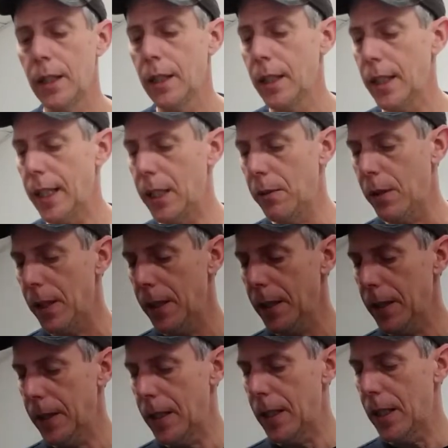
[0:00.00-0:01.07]
Anyway,
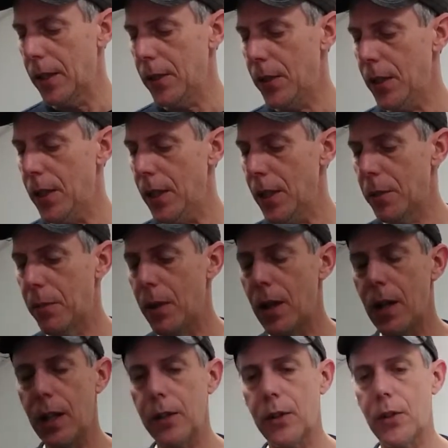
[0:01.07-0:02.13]
CTS
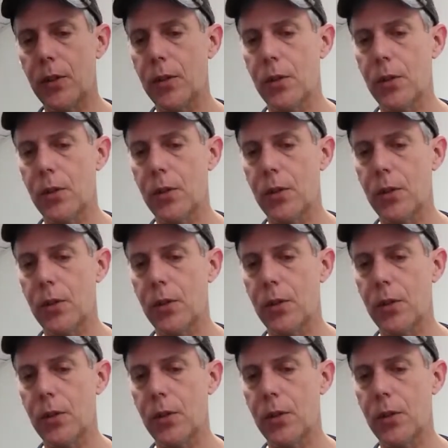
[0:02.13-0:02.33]
pots,